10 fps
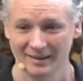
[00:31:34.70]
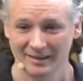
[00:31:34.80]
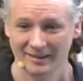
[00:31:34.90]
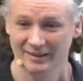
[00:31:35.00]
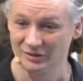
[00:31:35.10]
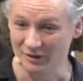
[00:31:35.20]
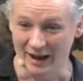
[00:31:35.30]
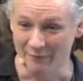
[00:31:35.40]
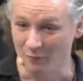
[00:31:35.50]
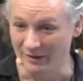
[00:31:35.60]
The
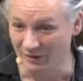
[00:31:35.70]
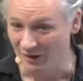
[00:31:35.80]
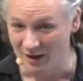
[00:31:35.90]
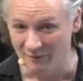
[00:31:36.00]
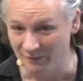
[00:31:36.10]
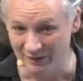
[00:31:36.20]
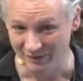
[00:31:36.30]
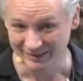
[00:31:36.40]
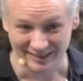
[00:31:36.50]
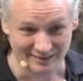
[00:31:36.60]
giraffe wandered off,
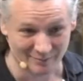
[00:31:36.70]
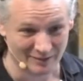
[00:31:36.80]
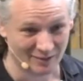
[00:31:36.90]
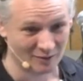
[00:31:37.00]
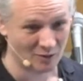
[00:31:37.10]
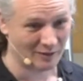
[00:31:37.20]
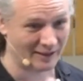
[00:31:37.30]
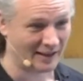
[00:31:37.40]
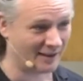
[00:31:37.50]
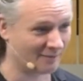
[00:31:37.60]
leaving Desmond alone
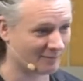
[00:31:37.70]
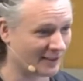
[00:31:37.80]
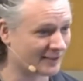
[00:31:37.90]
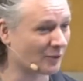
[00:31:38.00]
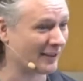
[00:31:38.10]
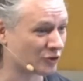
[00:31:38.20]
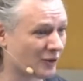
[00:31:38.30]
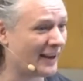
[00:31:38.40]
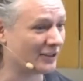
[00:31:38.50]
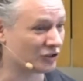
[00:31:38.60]
again. And so he
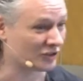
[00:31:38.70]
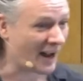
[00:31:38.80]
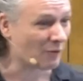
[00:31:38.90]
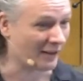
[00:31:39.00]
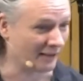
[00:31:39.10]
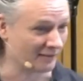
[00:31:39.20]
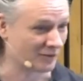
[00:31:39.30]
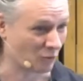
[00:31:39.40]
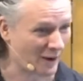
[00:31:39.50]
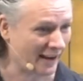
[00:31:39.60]
tried shouting
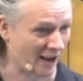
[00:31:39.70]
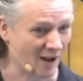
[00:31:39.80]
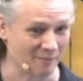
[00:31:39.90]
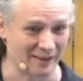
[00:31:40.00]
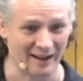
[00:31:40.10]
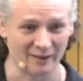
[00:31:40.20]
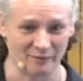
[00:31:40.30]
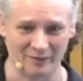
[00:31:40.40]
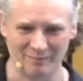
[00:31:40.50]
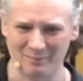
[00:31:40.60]
to wake up the
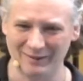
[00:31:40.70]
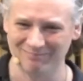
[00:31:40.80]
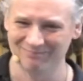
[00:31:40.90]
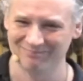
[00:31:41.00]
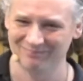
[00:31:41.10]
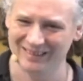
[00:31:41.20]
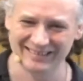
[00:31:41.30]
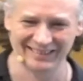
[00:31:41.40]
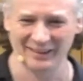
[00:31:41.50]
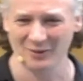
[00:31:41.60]
elephant, but
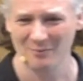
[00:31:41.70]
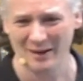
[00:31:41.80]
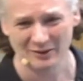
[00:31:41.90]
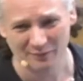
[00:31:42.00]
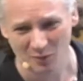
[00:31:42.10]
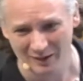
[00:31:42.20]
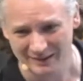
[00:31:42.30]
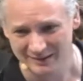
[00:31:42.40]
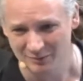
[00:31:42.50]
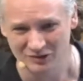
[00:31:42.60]
his little mouse
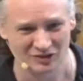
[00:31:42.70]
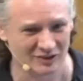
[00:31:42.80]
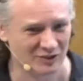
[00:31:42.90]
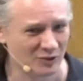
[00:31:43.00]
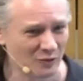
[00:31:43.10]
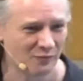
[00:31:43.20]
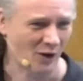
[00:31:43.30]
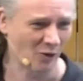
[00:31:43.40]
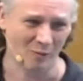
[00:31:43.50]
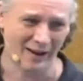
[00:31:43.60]
voice was just too
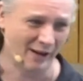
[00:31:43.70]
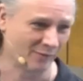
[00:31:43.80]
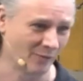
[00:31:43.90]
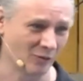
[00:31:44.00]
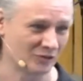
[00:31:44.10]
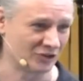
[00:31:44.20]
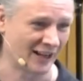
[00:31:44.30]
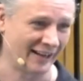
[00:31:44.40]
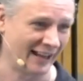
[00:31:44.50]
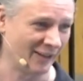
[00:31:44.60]
far away from those
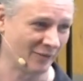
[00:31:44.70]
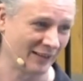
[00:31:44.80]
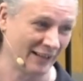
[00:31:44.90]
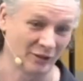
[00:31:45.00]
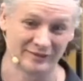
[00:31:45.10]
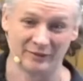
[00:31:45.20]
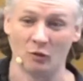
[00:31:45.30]
giant elephant ears at the